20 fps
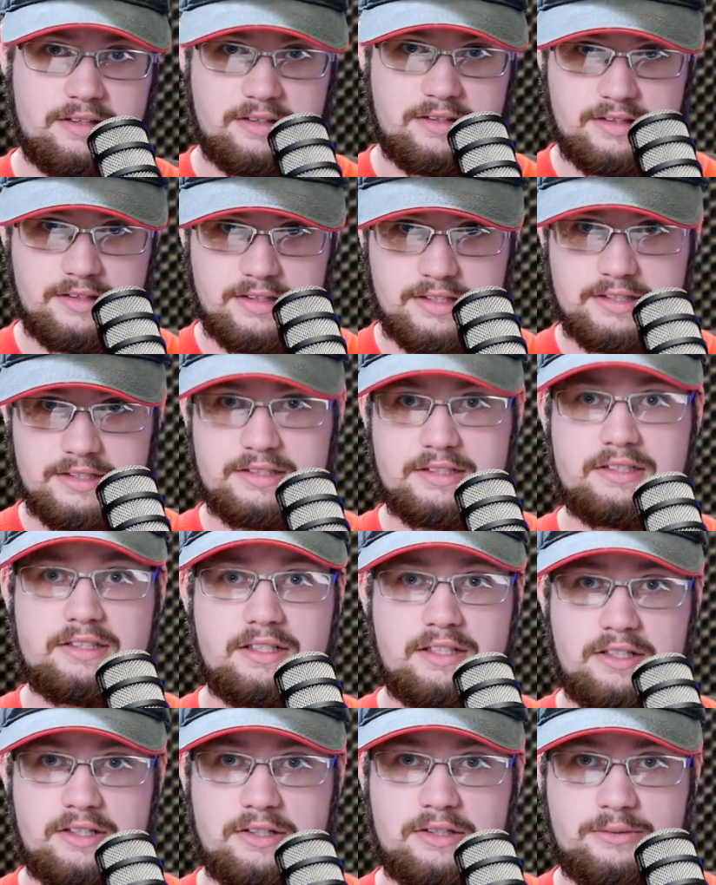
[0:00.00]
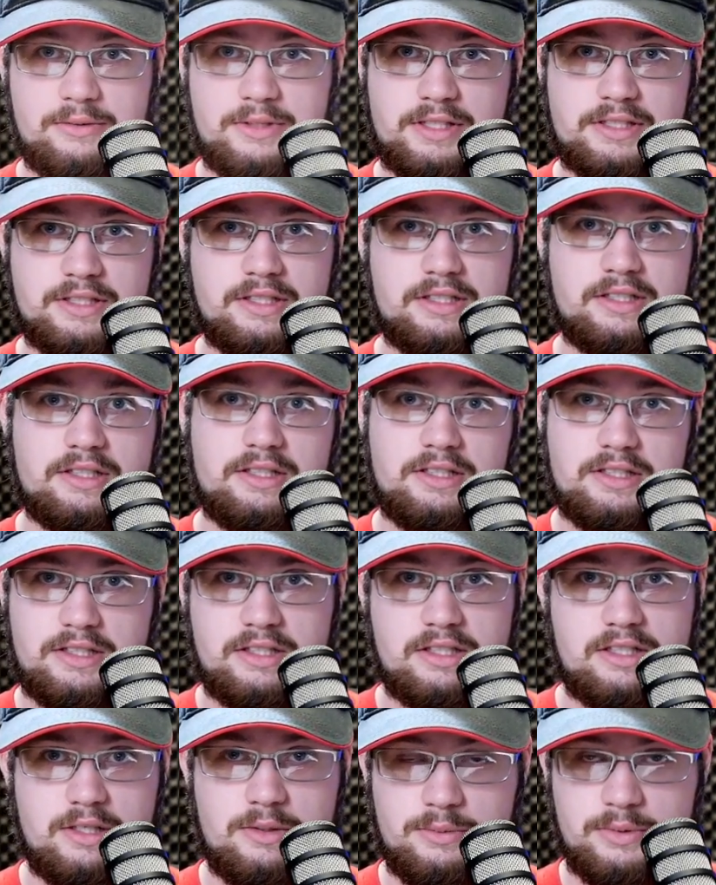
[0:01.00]
This is another reason
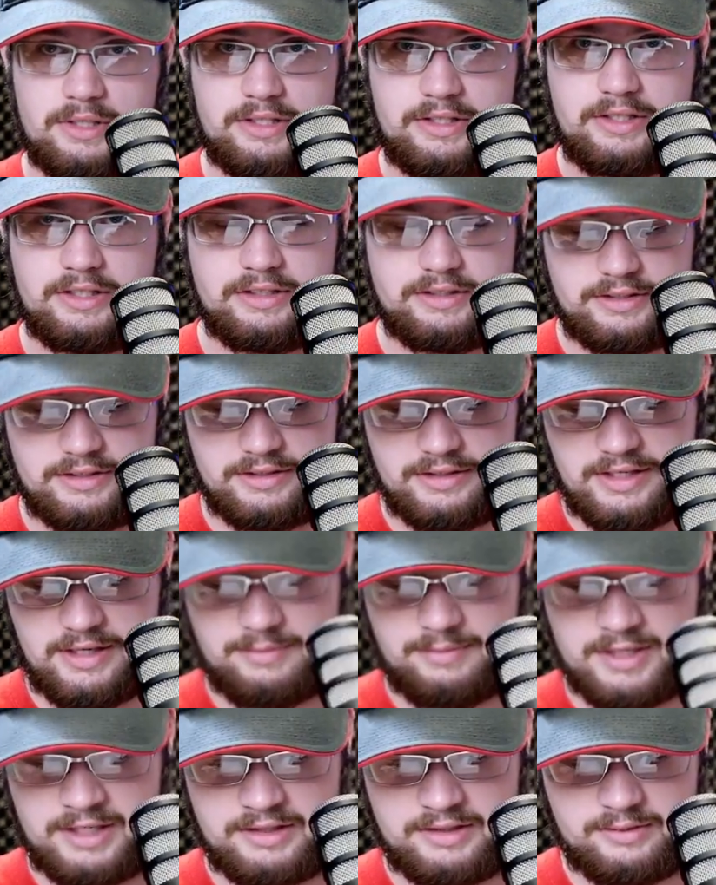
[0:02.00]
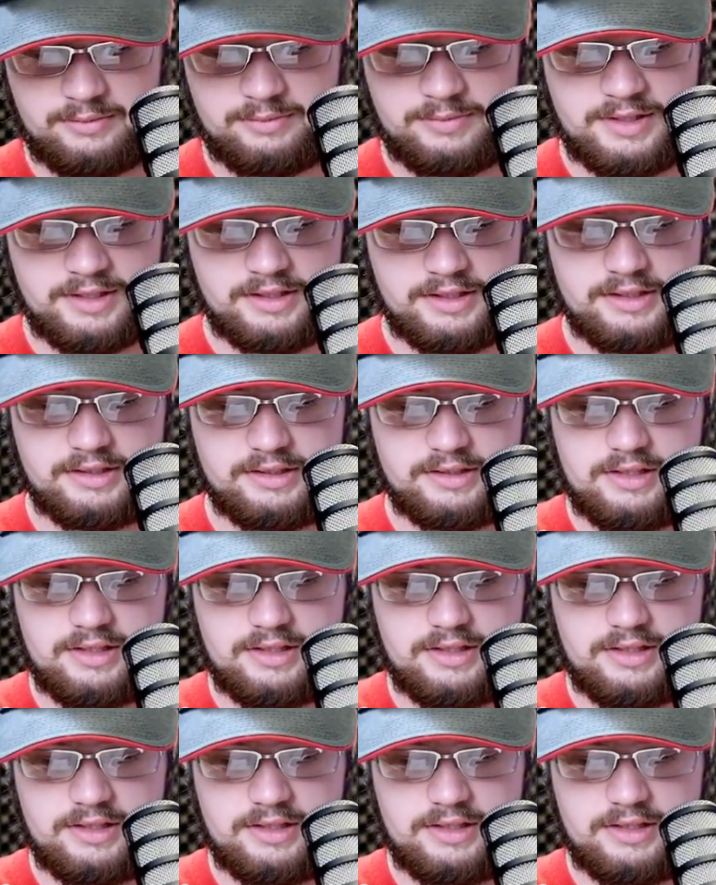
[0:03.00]
you want to talk to your Game Master, because